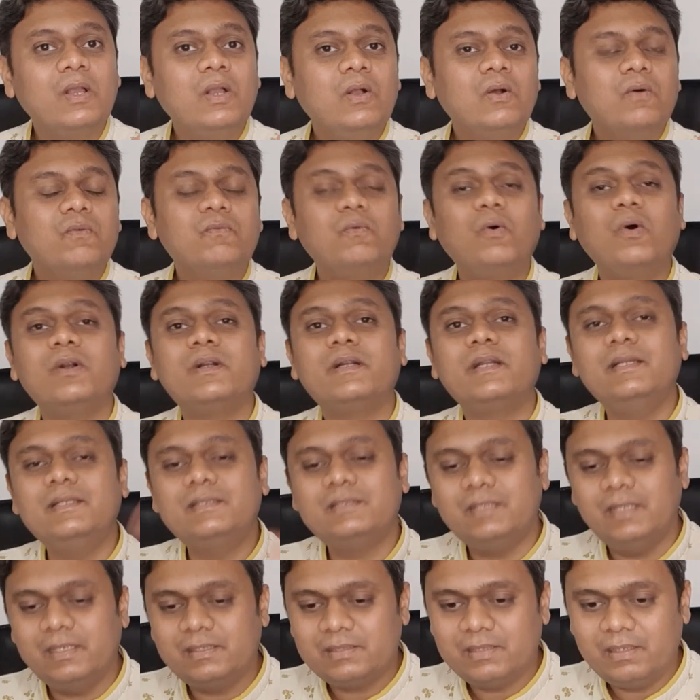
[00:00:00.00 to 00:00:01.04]

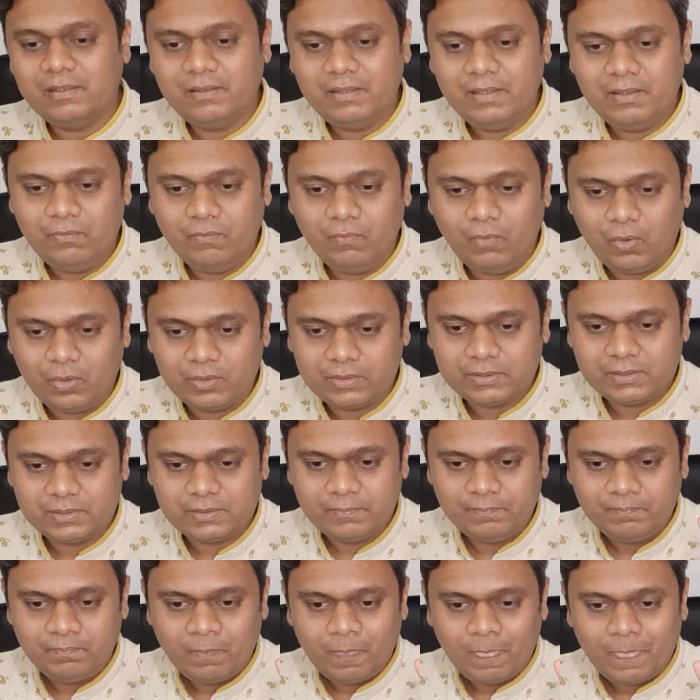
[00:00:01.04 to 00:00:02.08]
4600 watts.
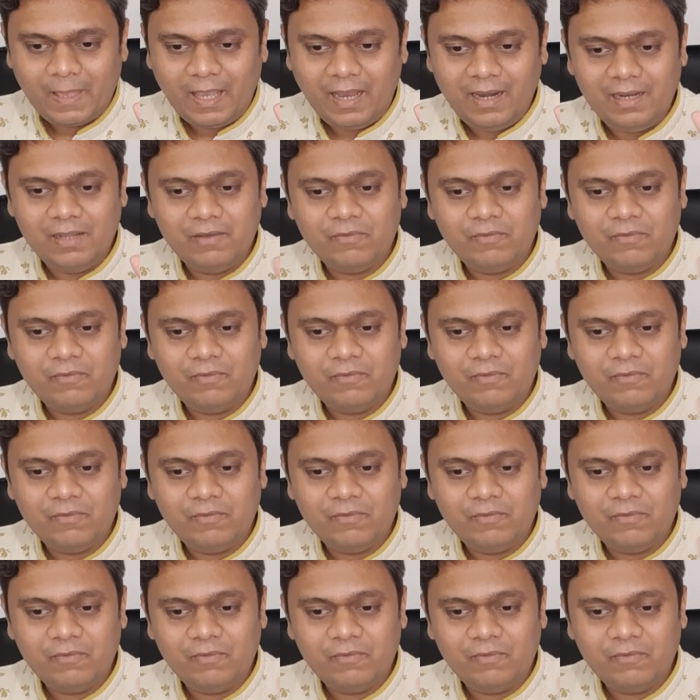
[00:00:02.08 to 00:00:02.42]
And